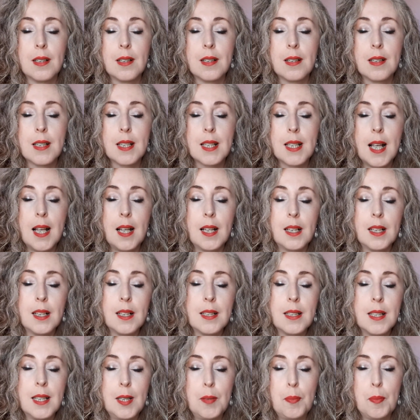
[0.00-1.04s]
Settle
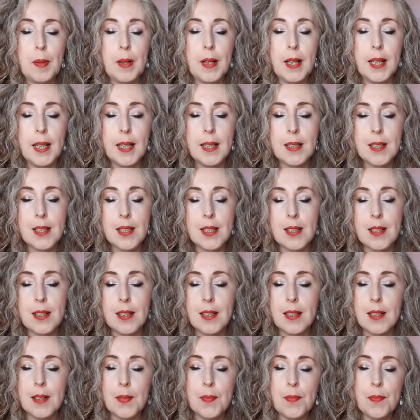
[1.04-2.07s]
deeply into
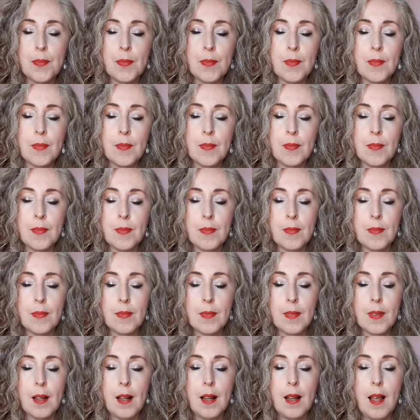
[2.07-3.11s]
the
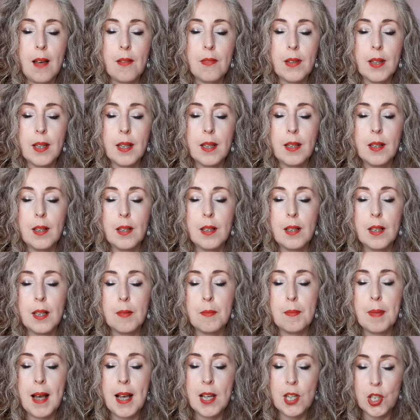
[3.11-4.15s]
loving,
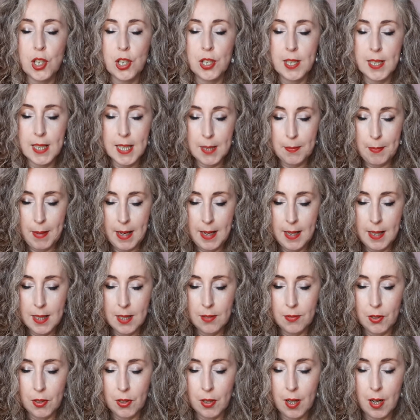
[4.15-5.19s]
compassionate space
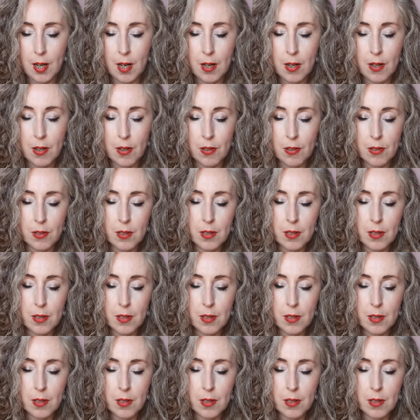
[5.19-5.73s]
of your heart.